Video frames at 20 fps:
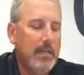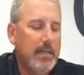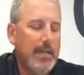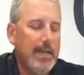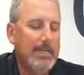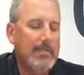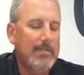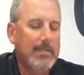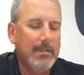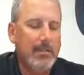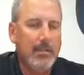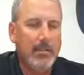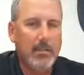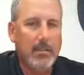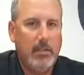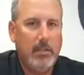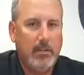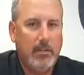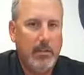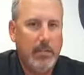A
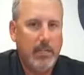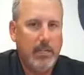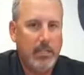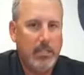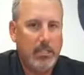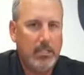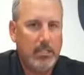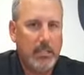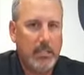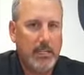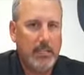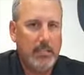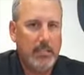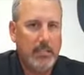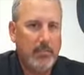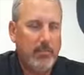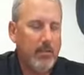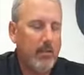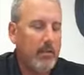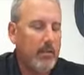1031 exchange,
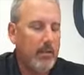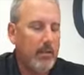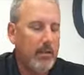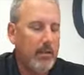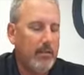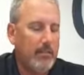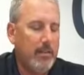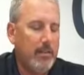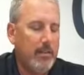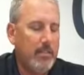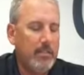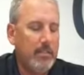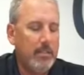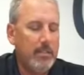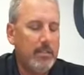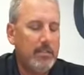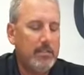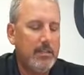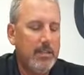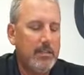if you are an investor,
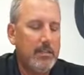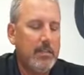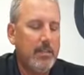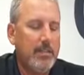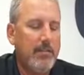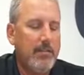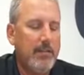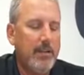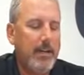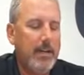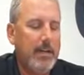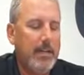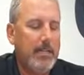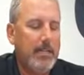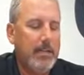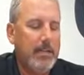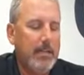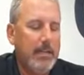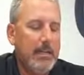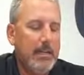is identified.
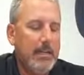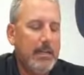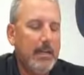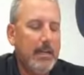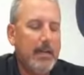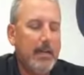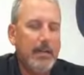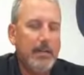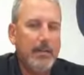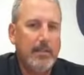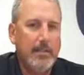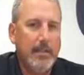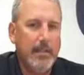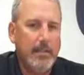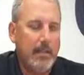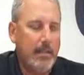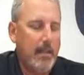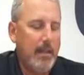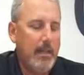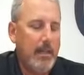
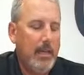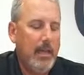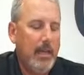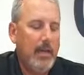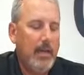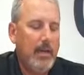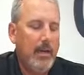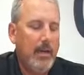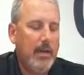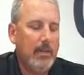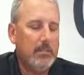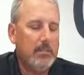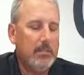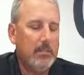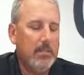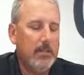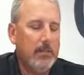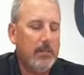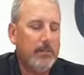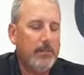And
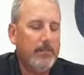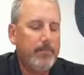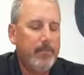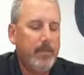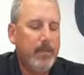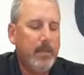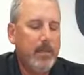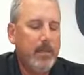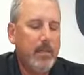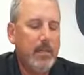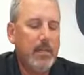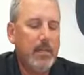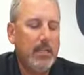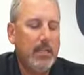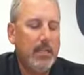also the